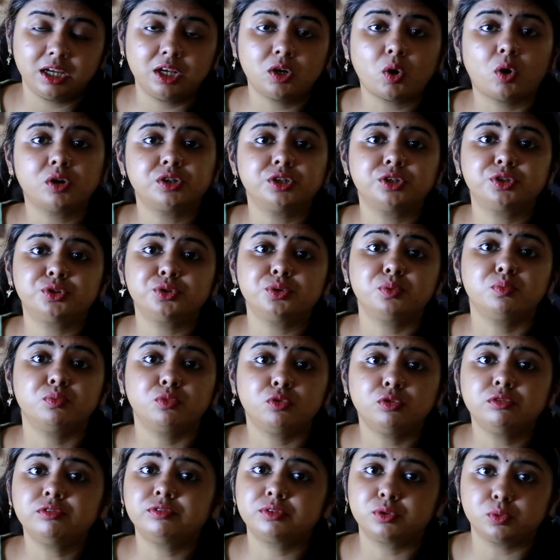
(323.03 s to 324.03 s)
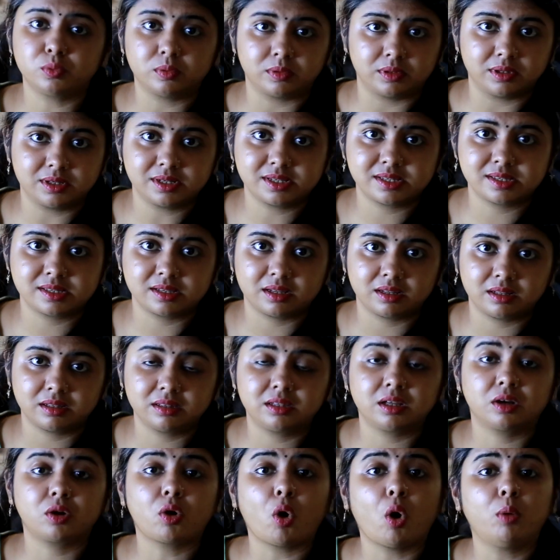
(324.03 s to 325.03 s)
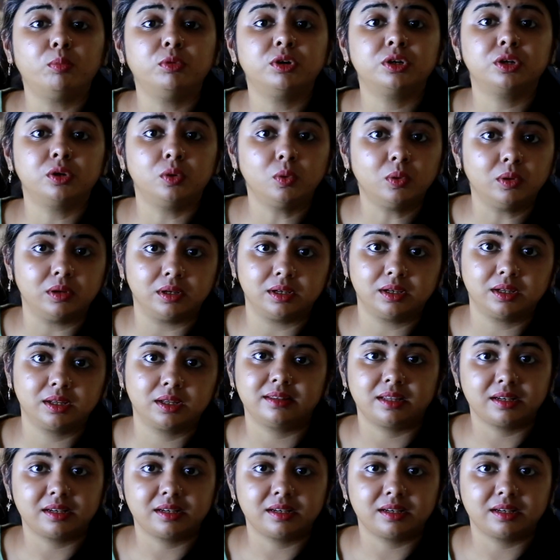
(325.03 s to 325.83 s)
in order to move towards the common goal